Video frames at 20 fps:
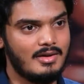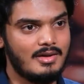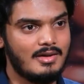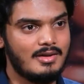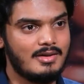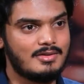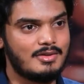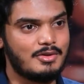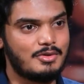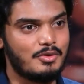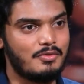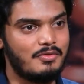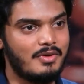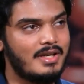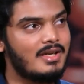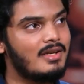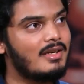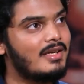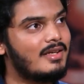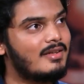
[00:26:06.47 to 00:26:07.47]
So
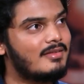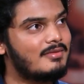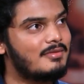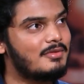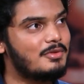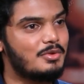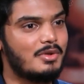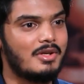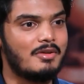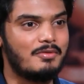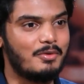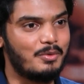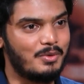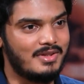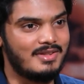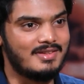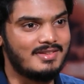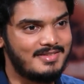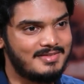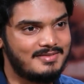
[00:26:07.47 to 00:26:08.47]
finally, July
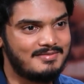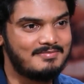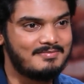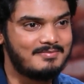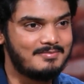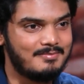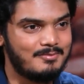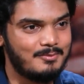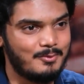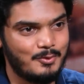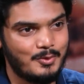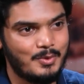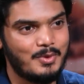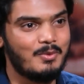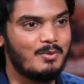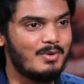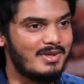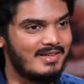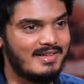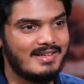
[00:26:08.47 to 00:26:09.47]
14th,
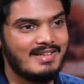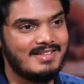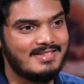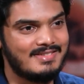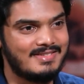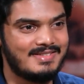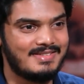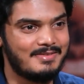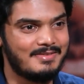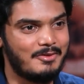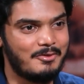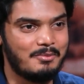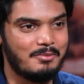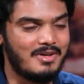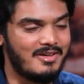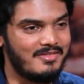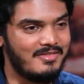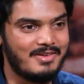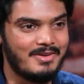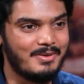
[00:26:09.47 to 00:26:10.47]
worldwide release of
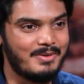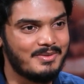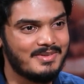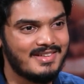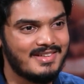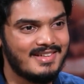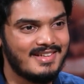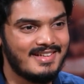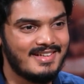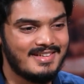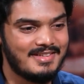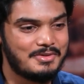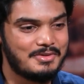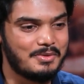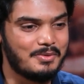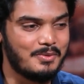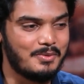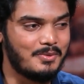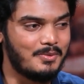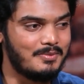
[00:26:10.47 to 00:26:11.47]
Maaveeran.
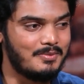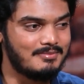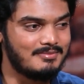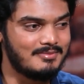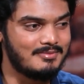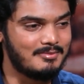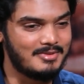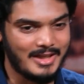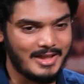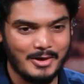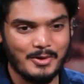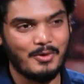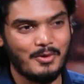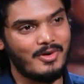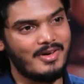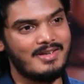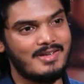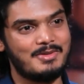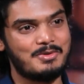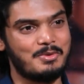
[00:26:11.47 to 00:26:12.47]
So Telugu
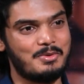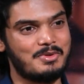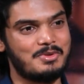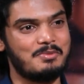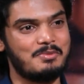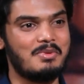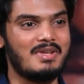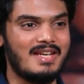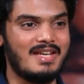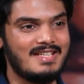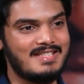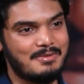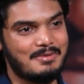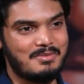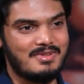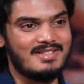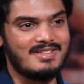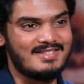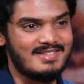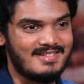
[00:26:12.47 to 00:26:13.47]
audience kosam mee range chepthar
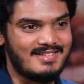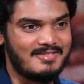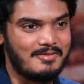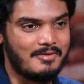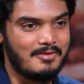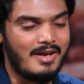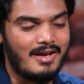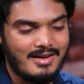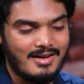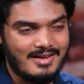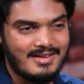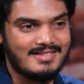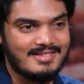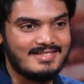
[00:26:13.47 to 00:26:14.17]
sir final ga.